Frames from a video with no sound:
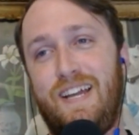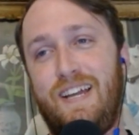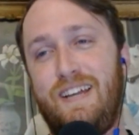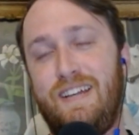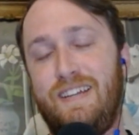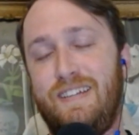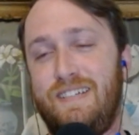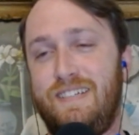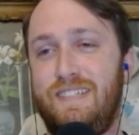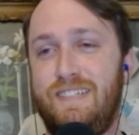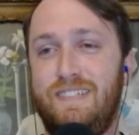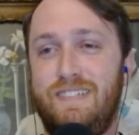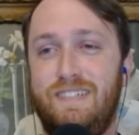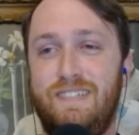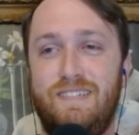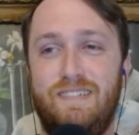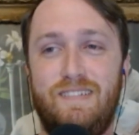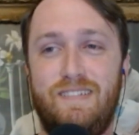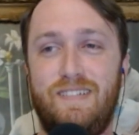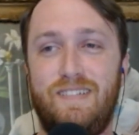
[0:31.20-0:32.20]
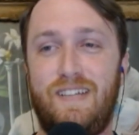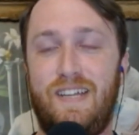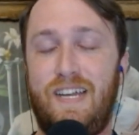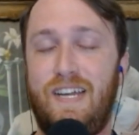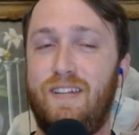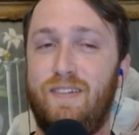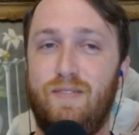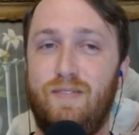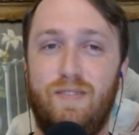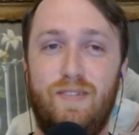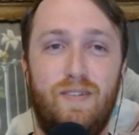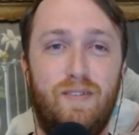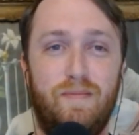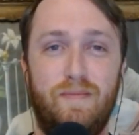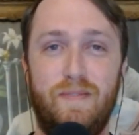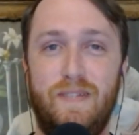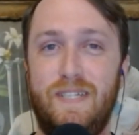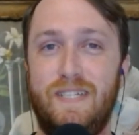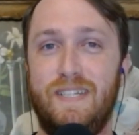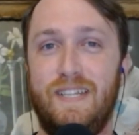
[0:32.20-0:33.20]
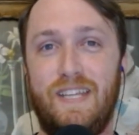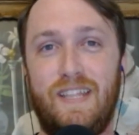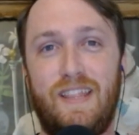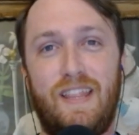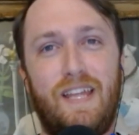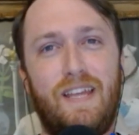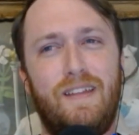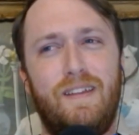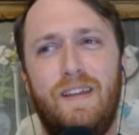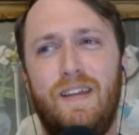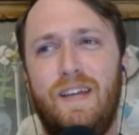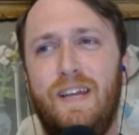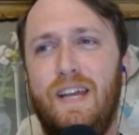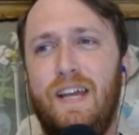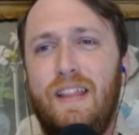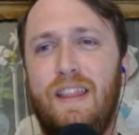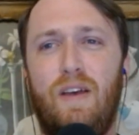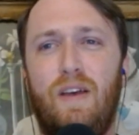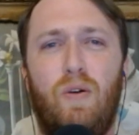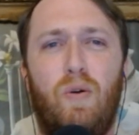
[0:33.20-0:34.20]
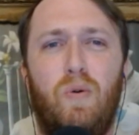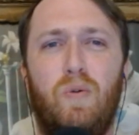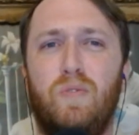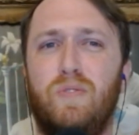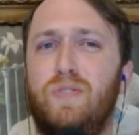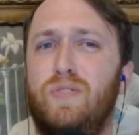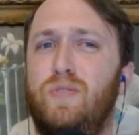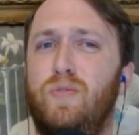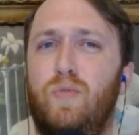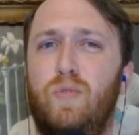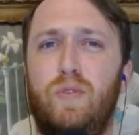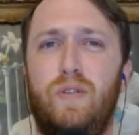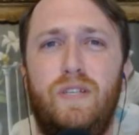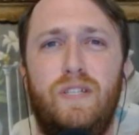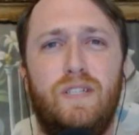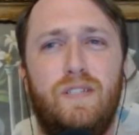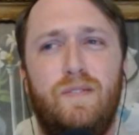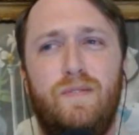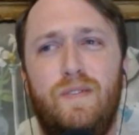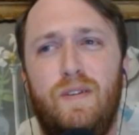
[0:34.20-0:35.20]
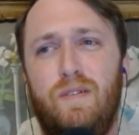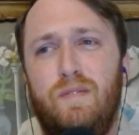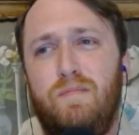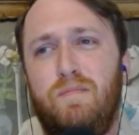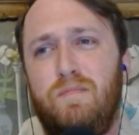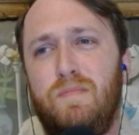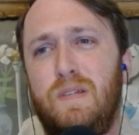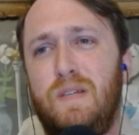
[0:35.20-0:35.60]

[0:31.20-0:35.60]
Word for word: I don't know, man. Like that that whole story just felt